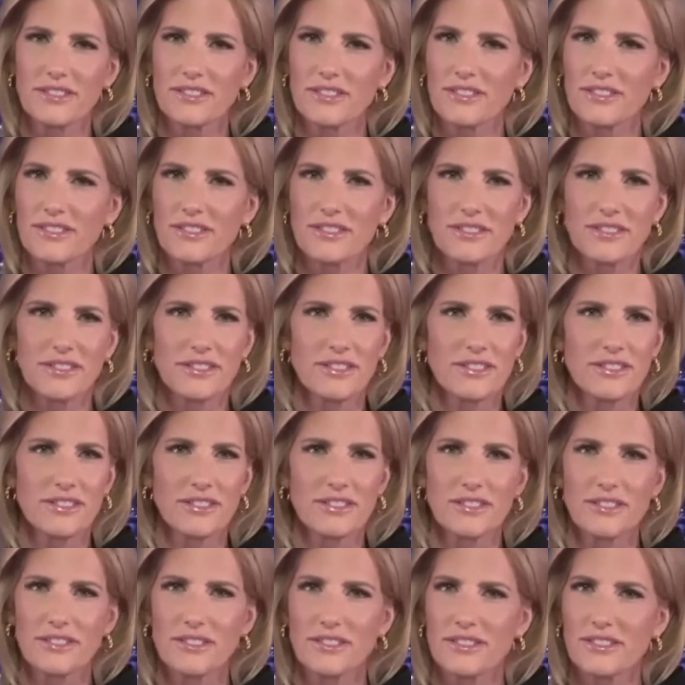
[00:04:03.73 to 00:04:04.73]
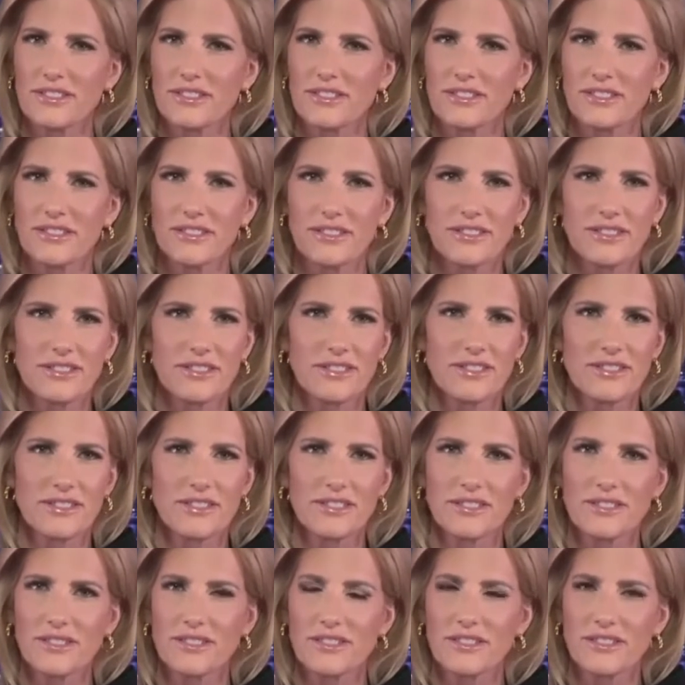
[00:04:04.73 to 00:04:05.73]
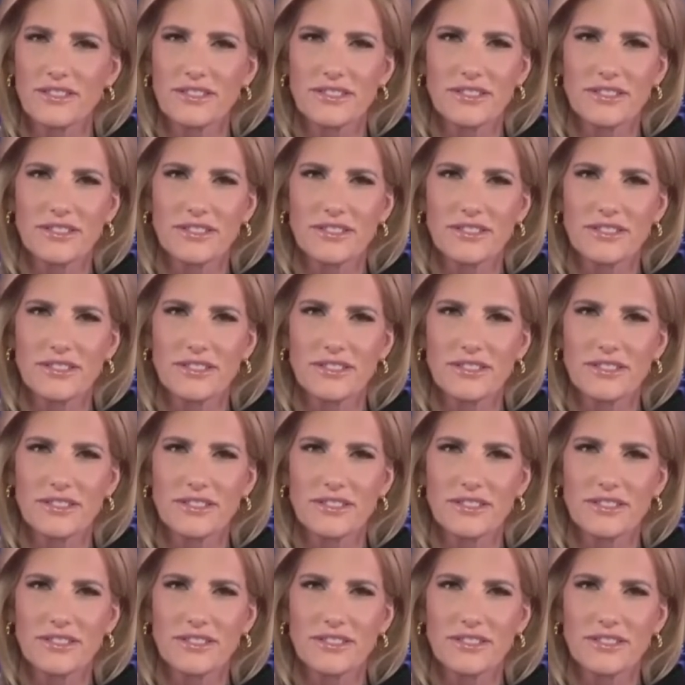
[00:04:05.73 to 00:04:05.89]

[no speech]